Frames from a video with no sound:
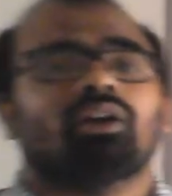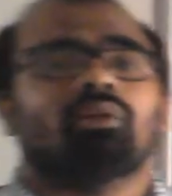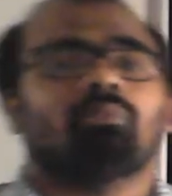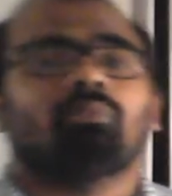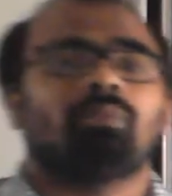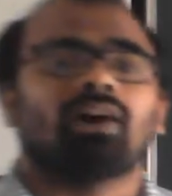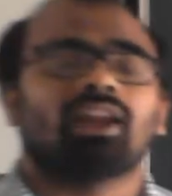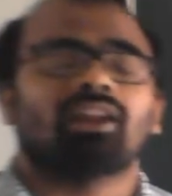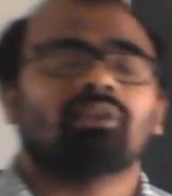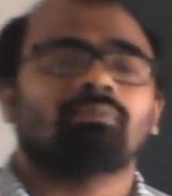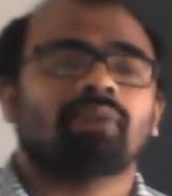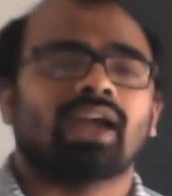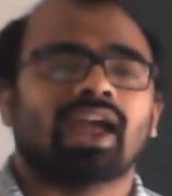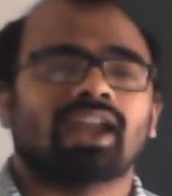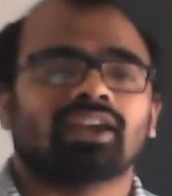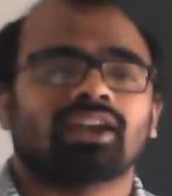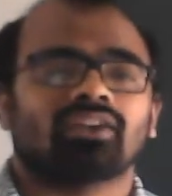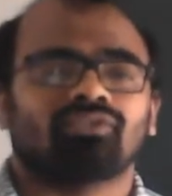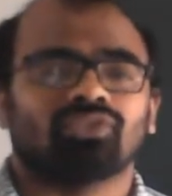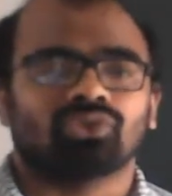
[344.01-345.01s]
bulb
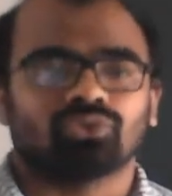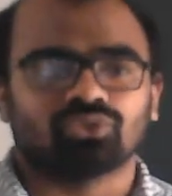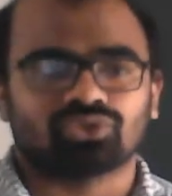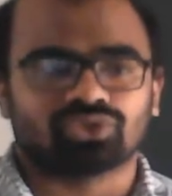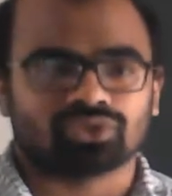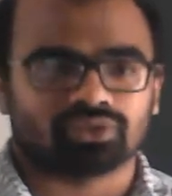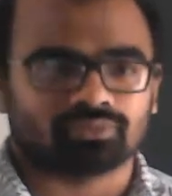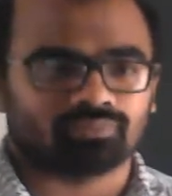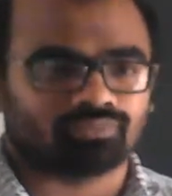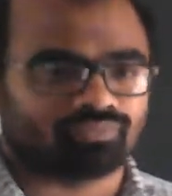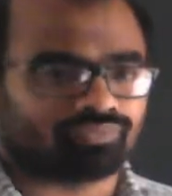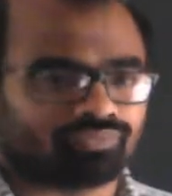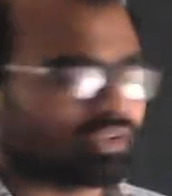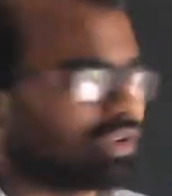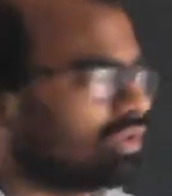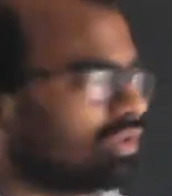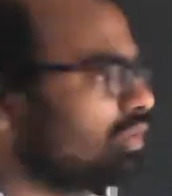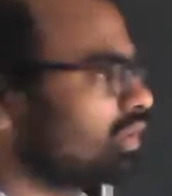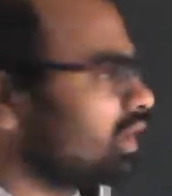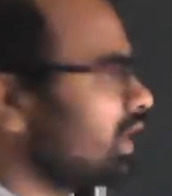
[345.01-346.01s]
and fuse.
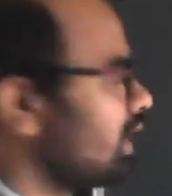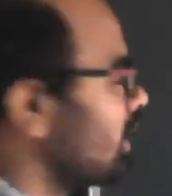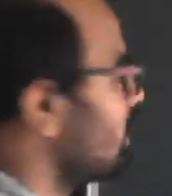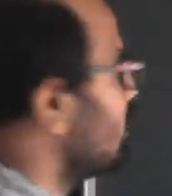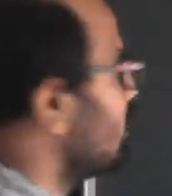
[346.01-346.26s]
Okay.